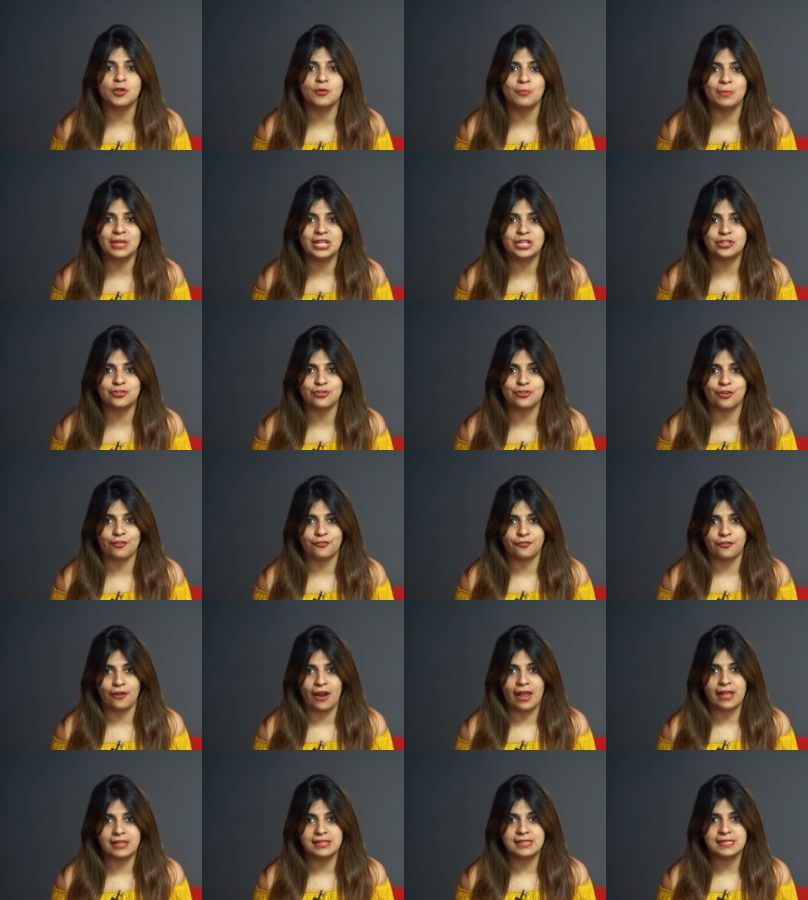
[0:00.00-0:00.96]
you meet your
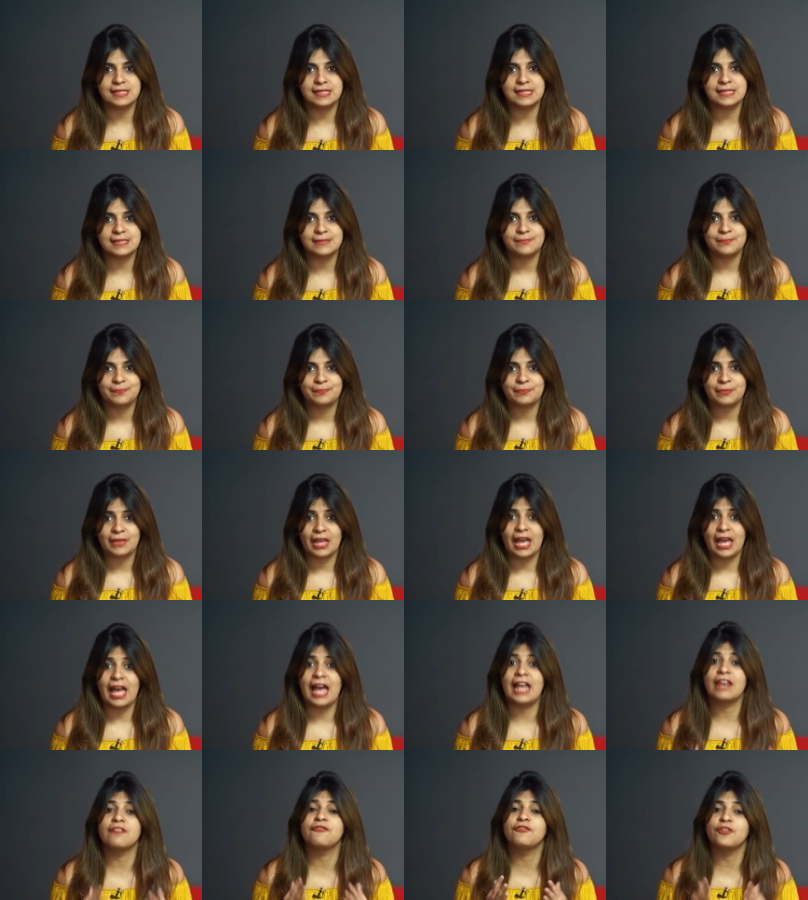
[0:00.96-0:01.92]
friends.
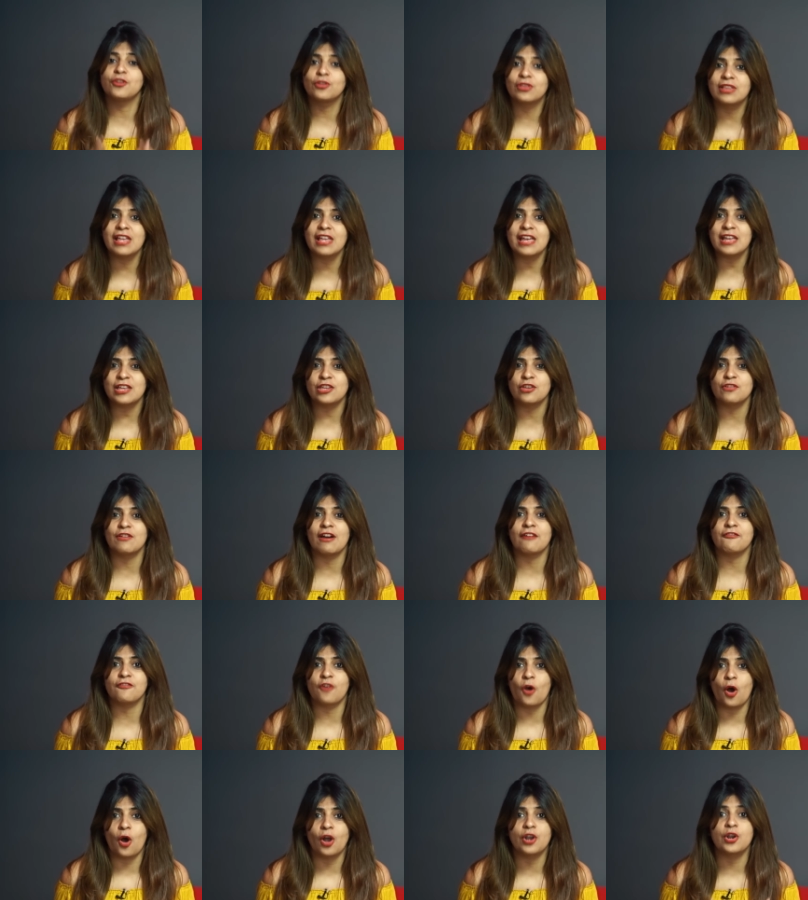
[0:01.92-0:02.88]
And if you think you
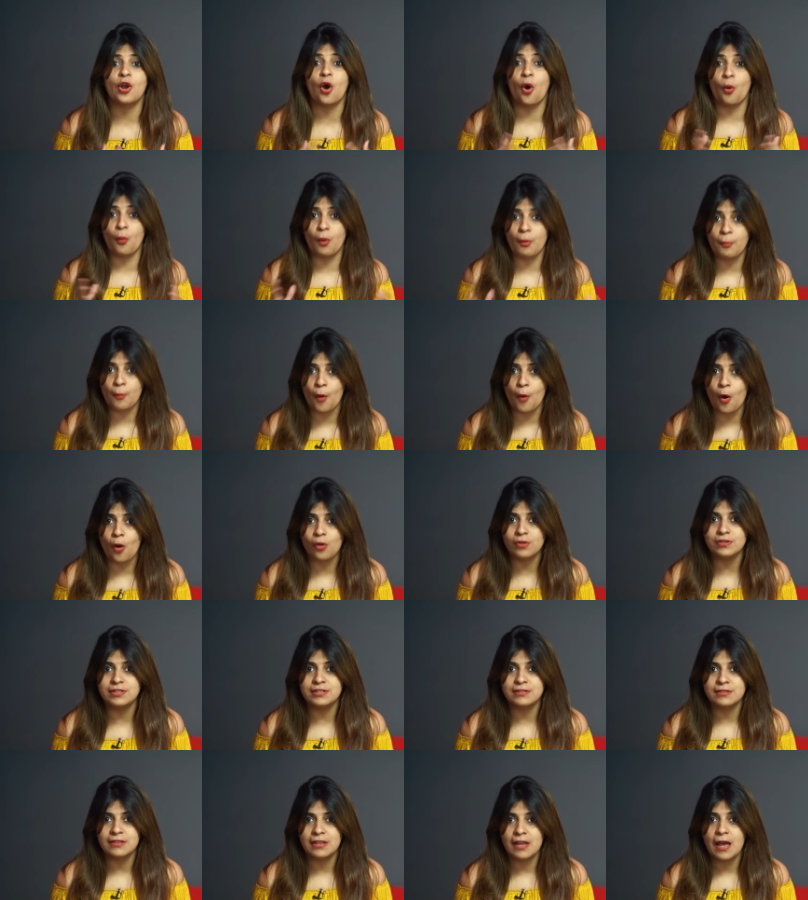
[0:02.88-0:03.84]
have gone
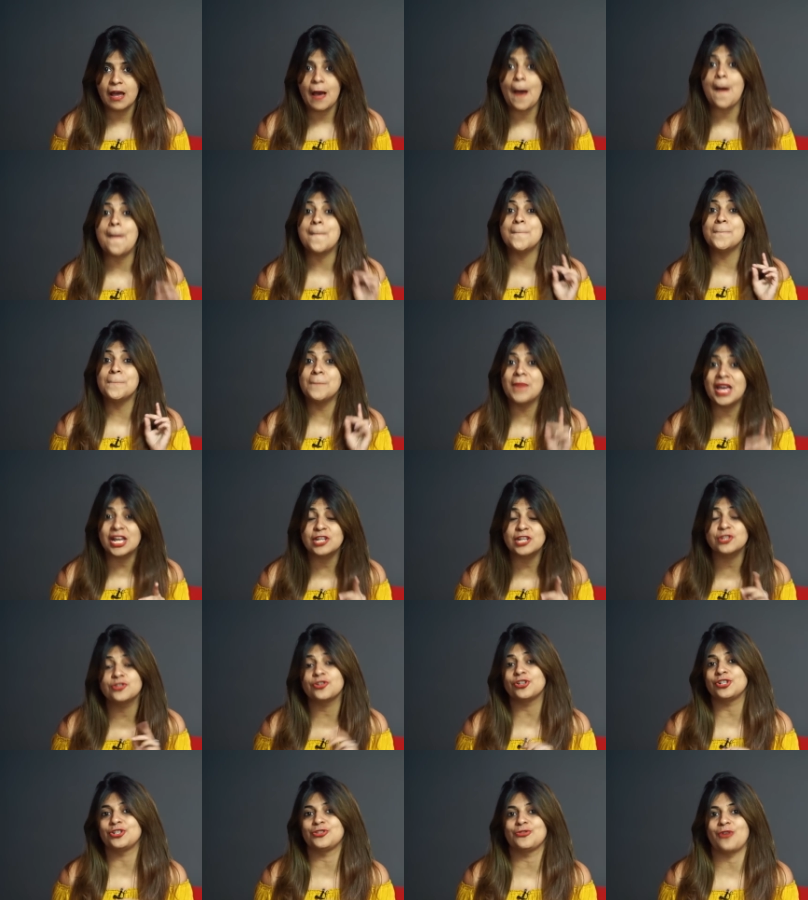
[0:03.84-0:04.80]
overboard, make
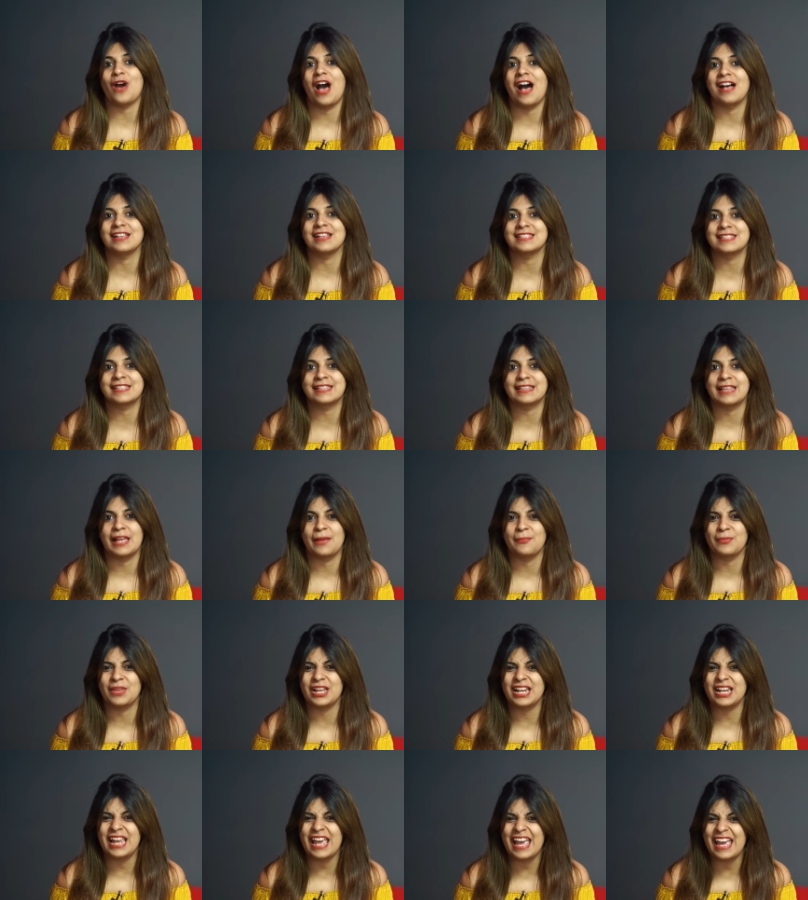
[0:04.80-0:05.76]
sure to ask
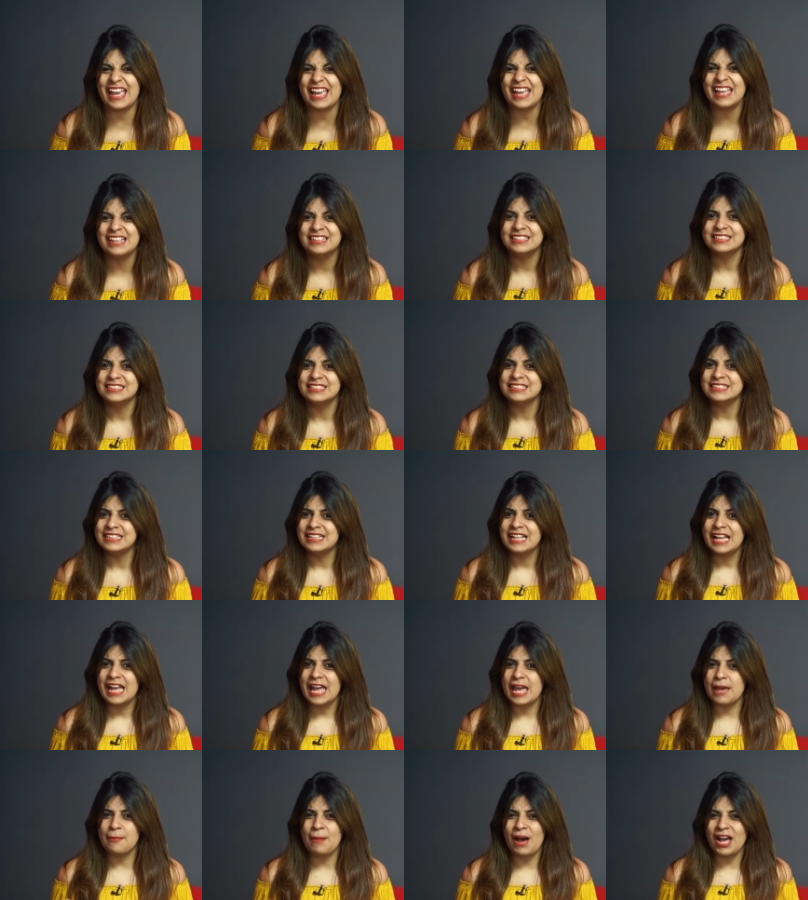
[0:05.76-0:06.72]
them that, hey,
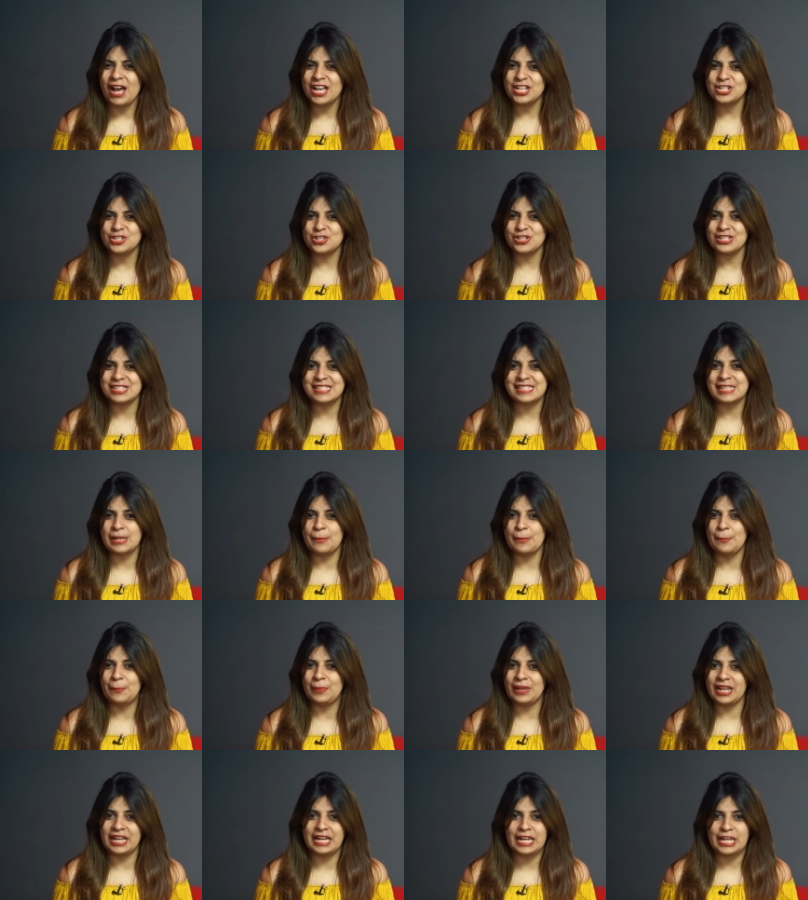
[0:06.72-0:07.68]
am I just
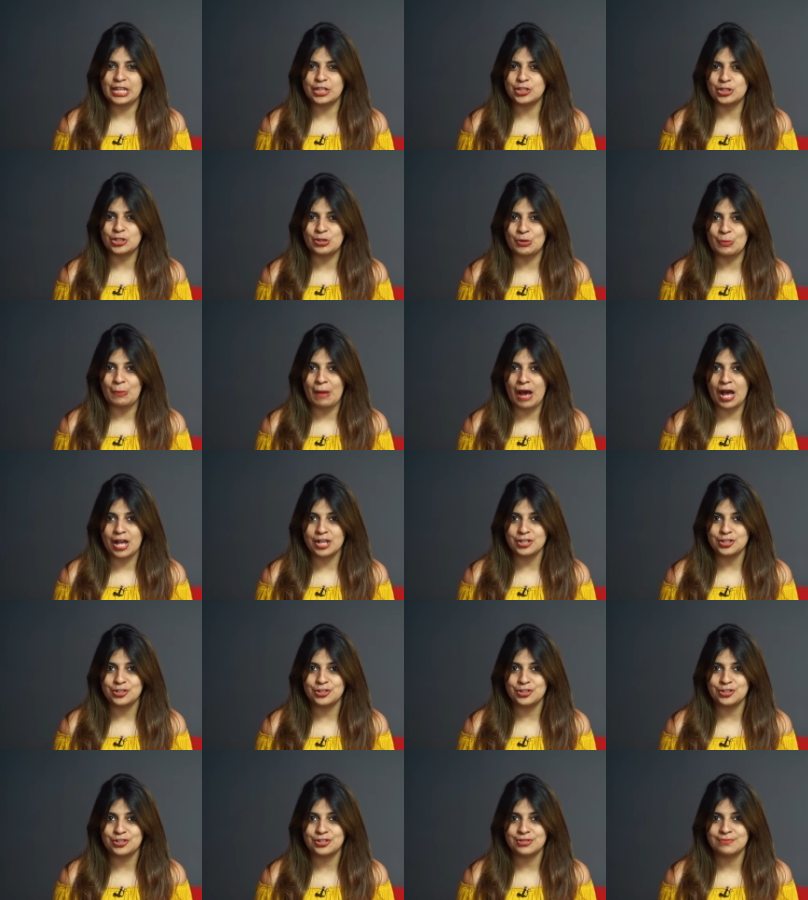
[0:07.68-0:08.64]
complaining too
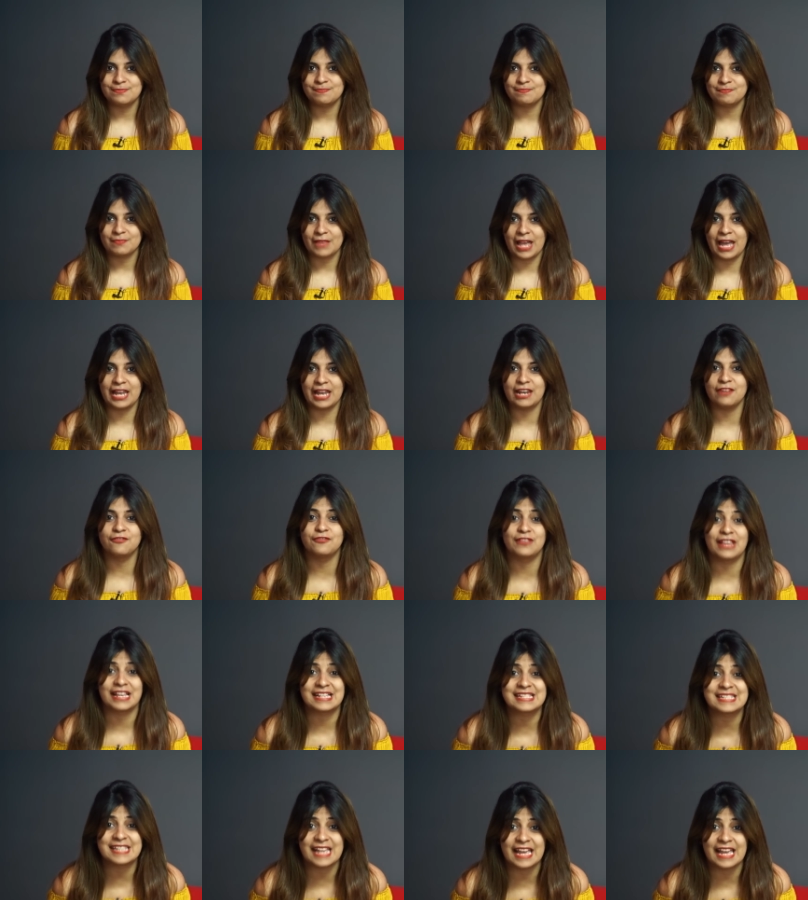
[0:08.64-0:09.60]
much? And if
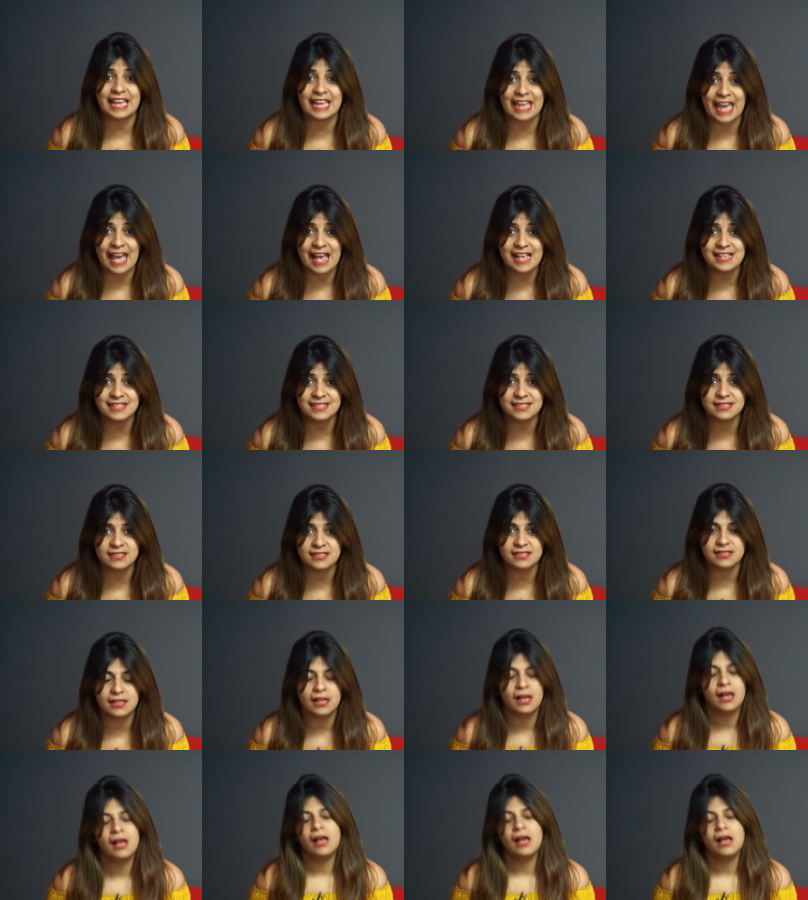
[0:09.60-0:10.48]
they say yes,